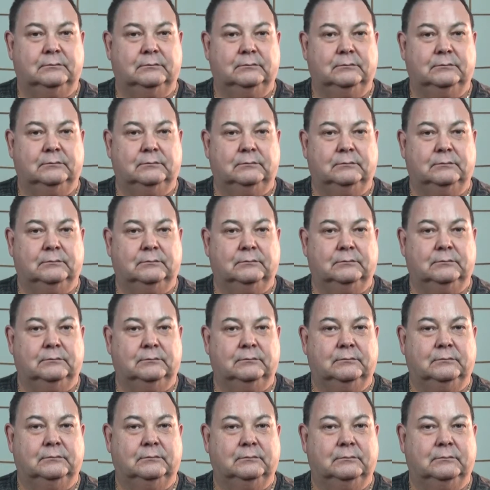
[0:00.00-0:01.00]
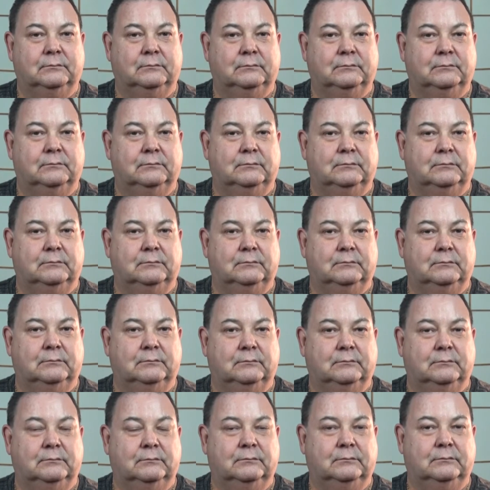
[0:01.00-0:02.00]

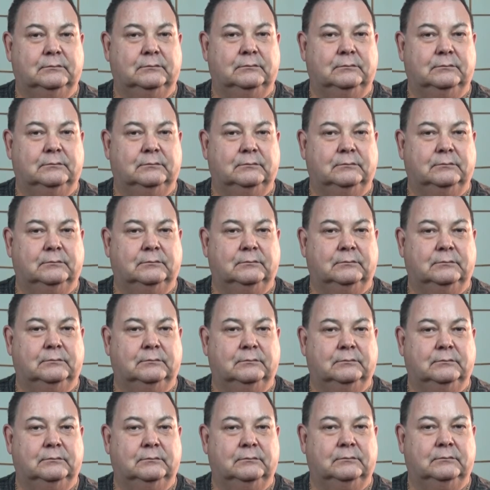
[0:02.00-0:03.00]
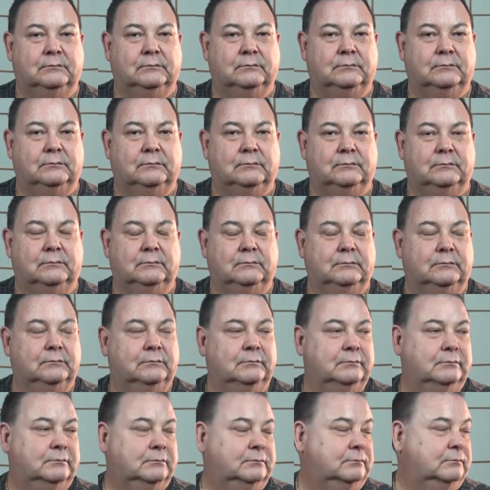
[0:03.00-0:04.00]

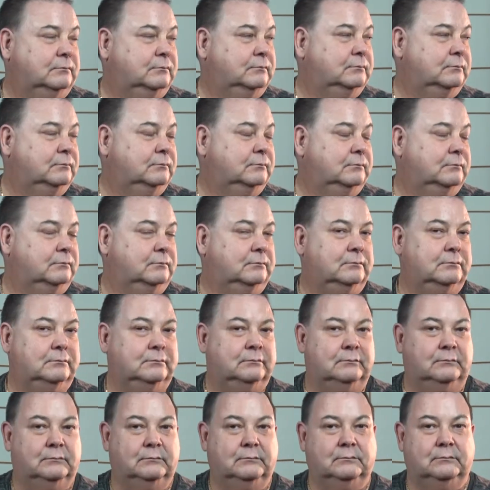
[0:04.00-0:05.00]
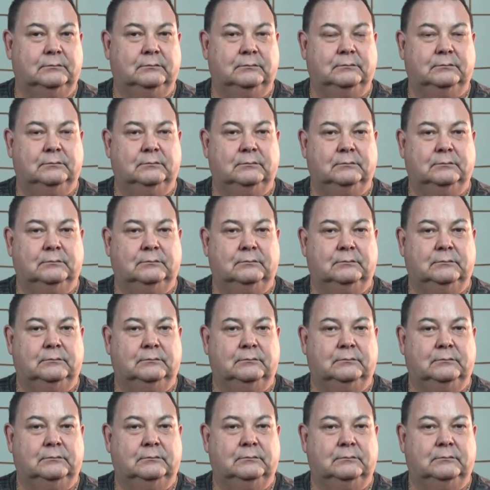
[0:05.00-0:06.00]

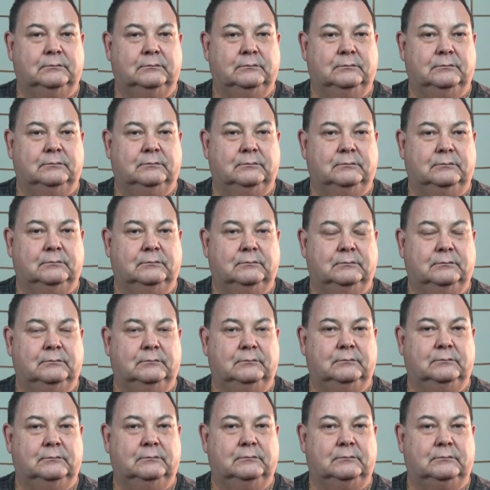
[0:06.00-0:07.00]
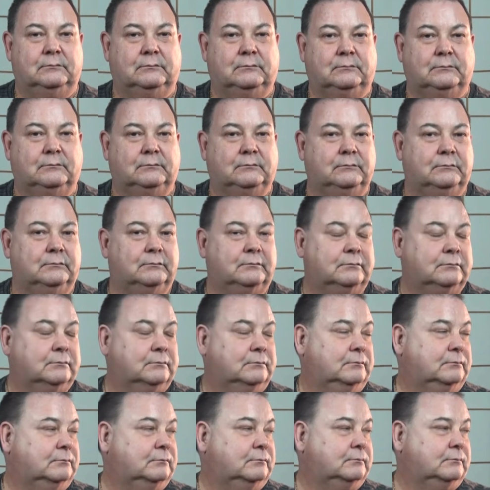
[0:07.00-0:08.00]

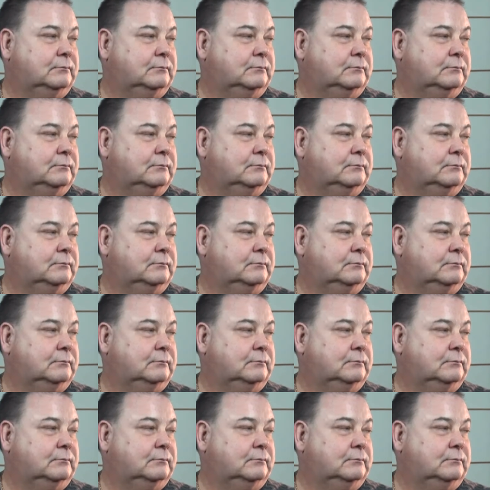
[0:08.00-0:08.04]
(not speaking)